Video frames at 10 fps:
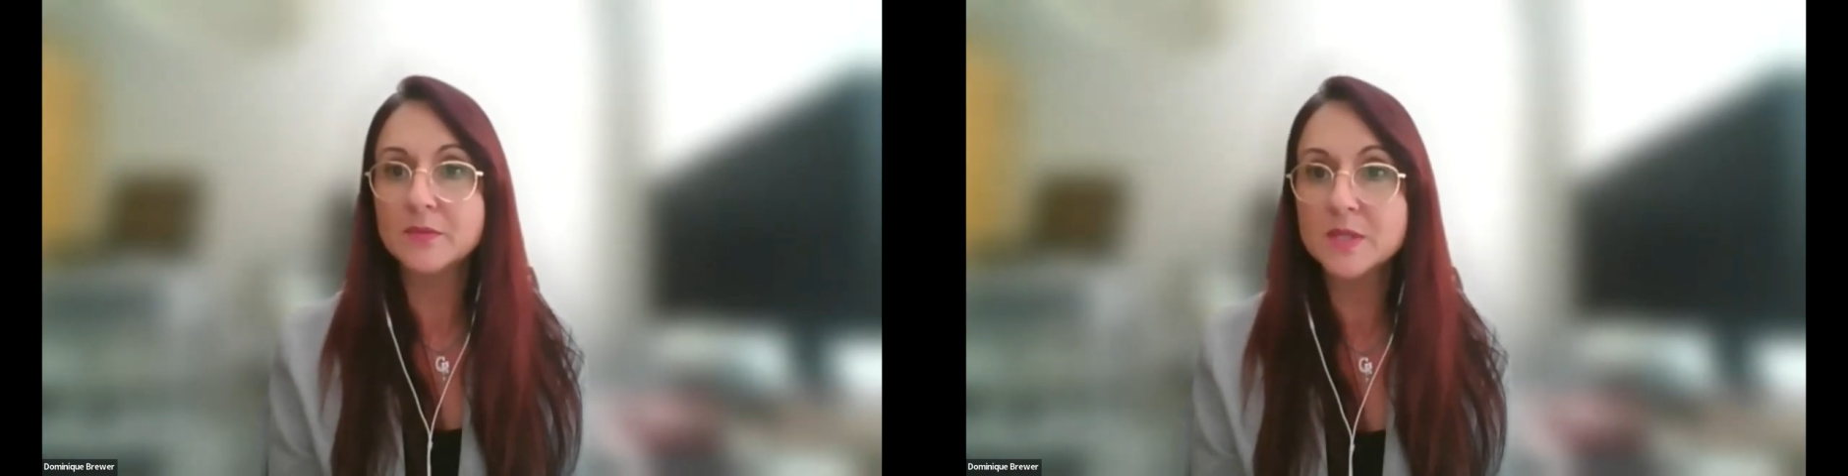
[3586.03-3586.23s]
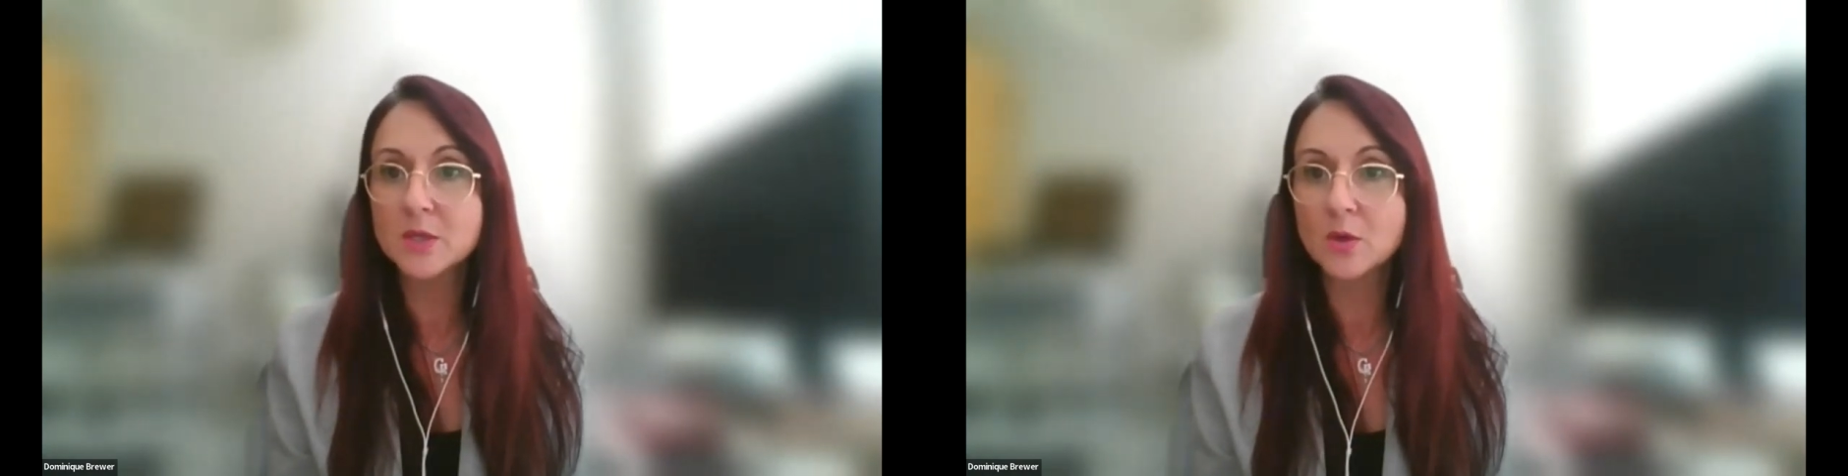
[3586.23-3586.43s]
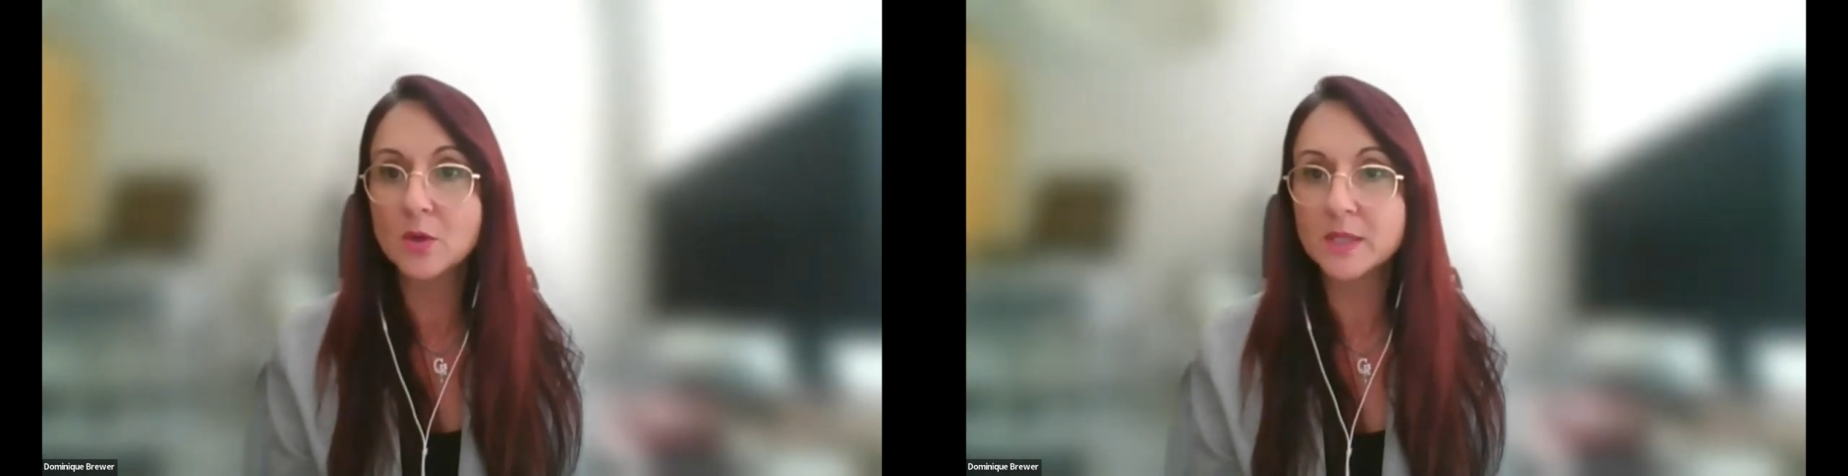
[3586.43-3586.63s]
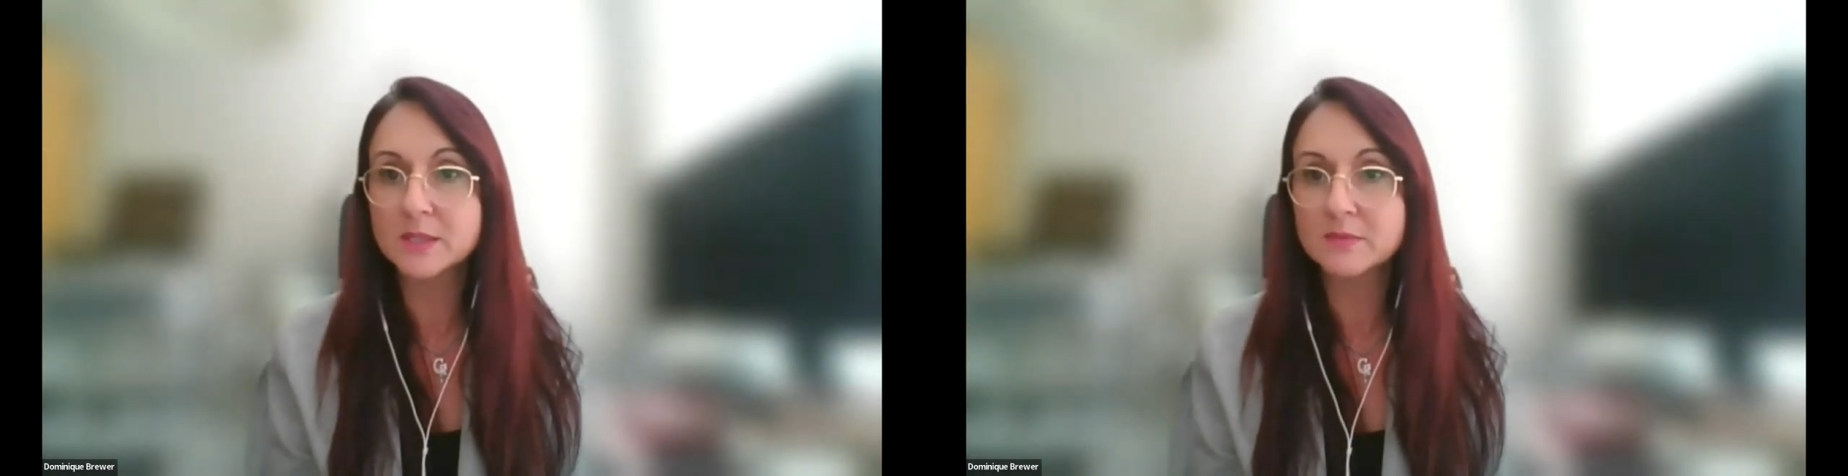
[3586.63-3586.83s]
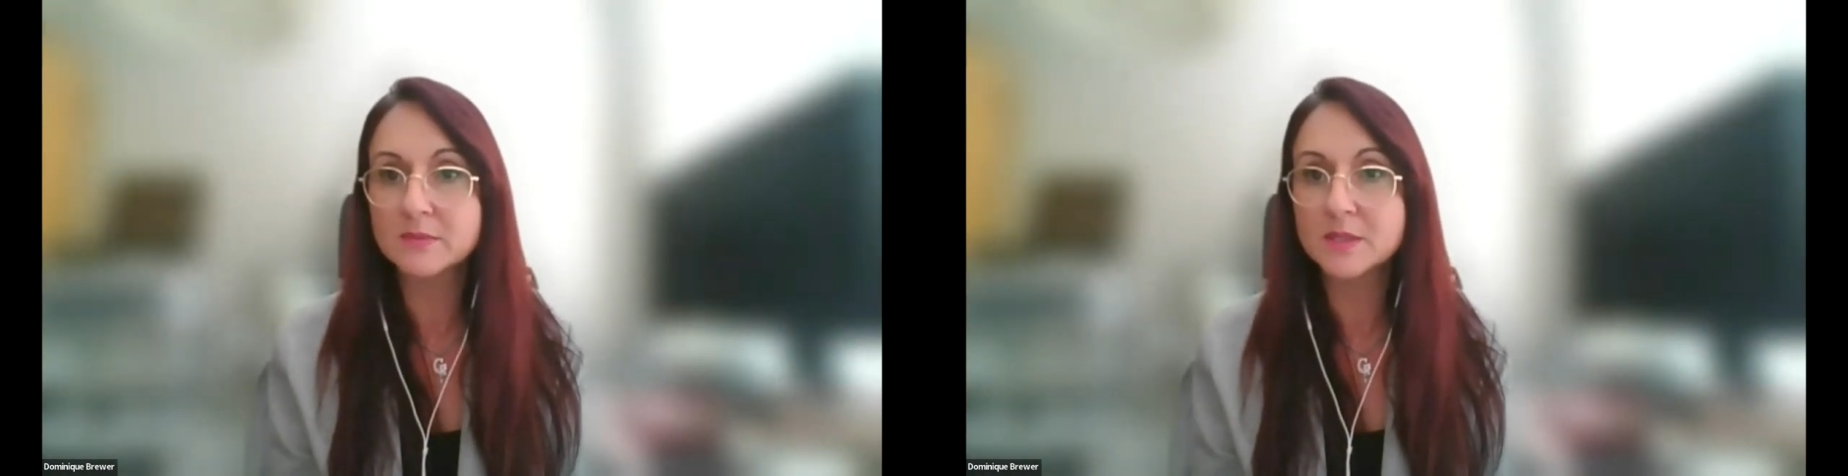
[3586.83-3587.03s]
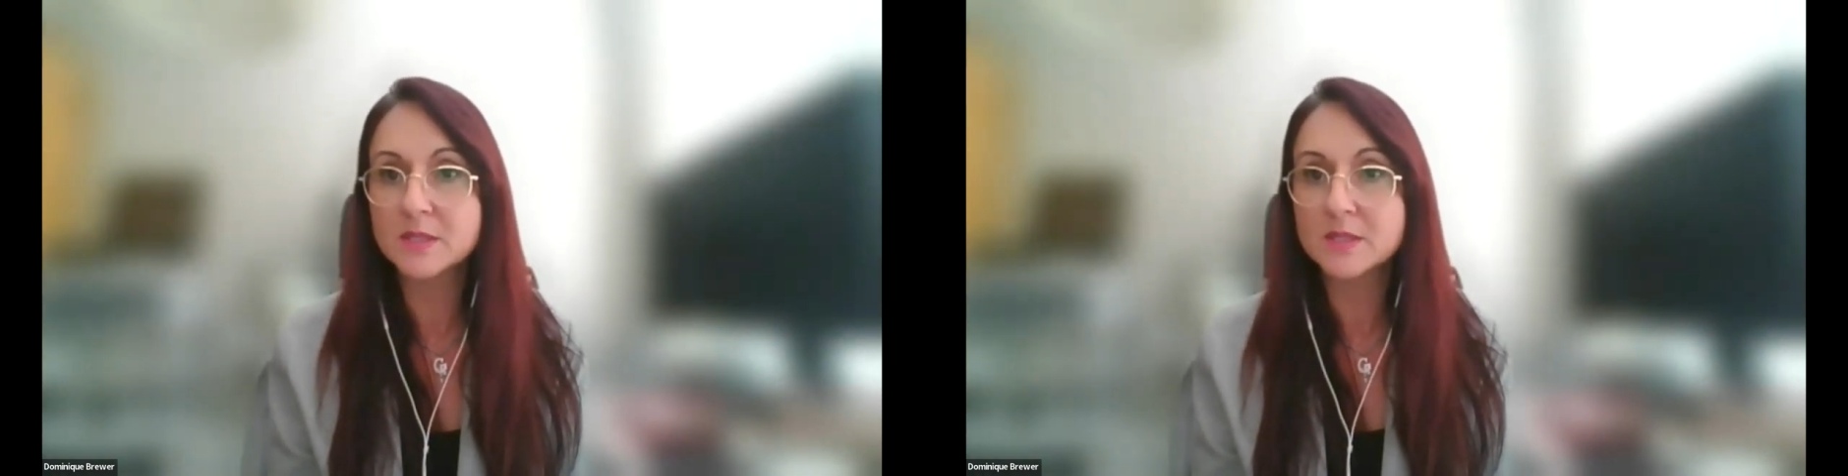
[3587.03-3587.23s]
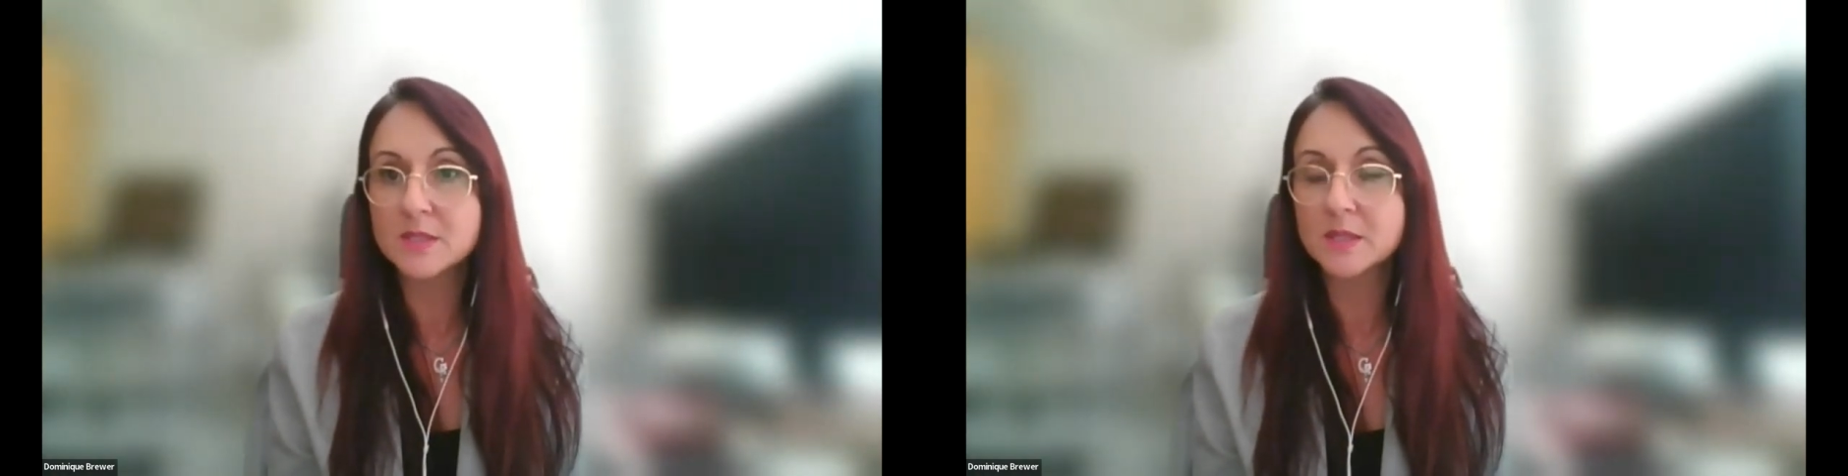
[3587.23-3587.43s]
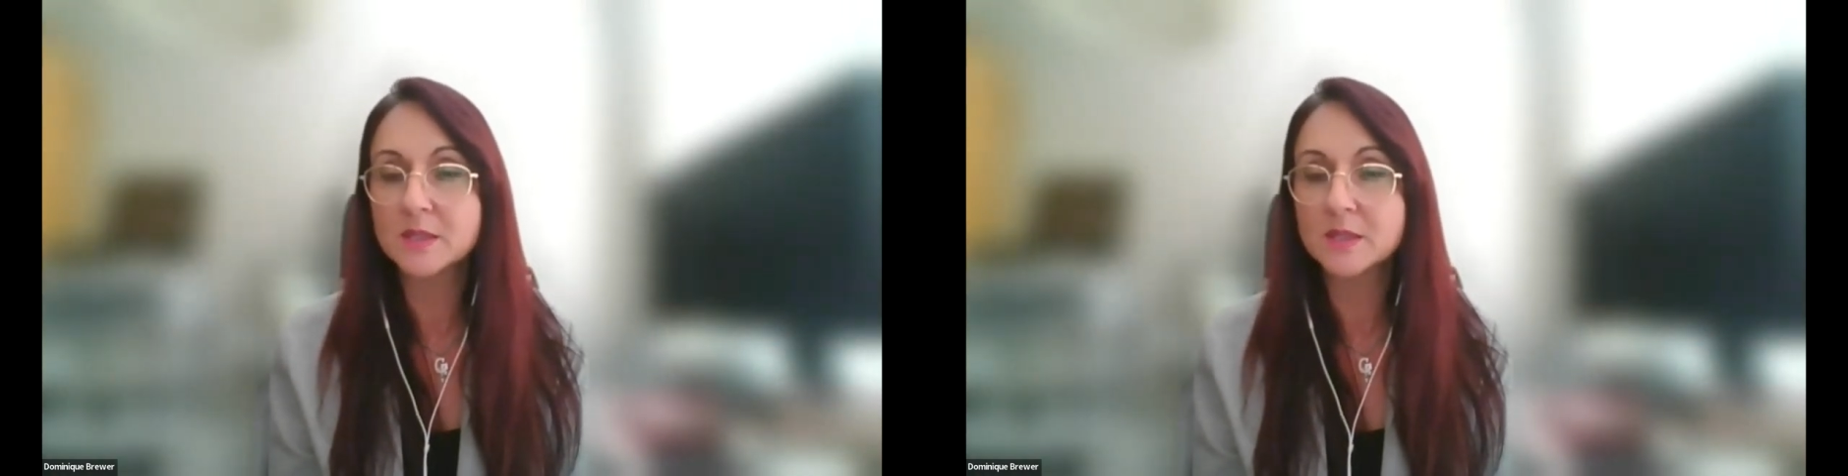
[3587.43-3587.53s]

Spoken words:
physical activities.